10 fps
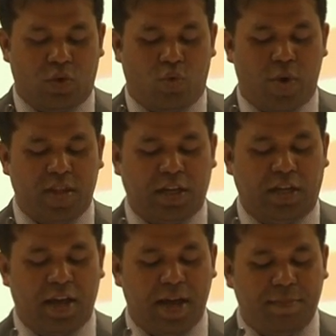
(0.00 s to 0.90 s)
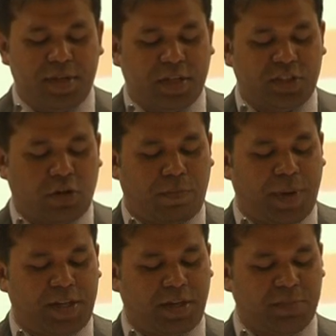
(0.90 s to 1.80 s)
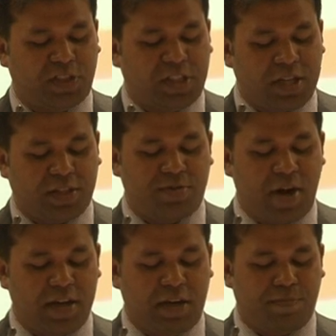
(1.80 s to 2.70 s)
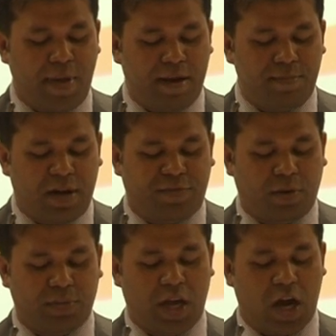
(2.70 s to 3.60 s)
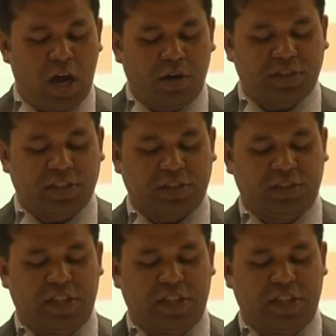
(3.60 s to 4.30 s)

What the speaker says: When the inhabitants or victims started running pell-mell from their houses,